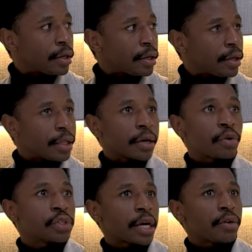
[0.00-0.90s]

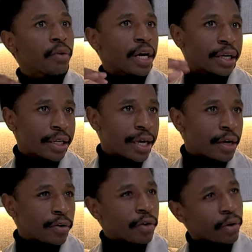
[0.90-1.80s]
because I know like
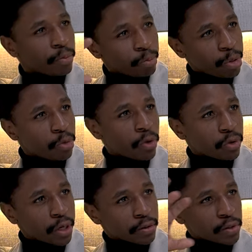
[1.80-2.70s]
later people are
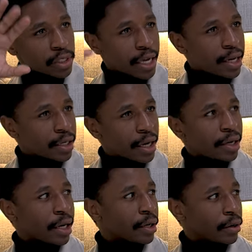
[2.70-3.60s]
gonna understand kind
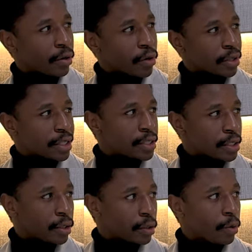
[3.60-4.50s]
of like
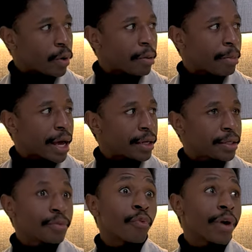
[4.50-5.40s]
artistically where I'm at.
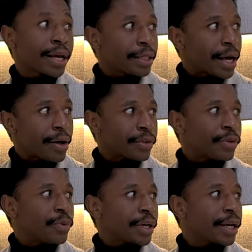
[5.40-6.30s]
Right now they
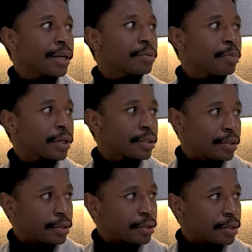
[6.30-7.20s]
don't get it, but
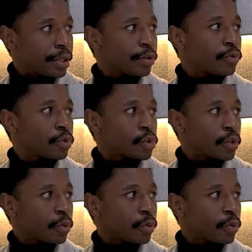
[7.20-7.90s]
in the future they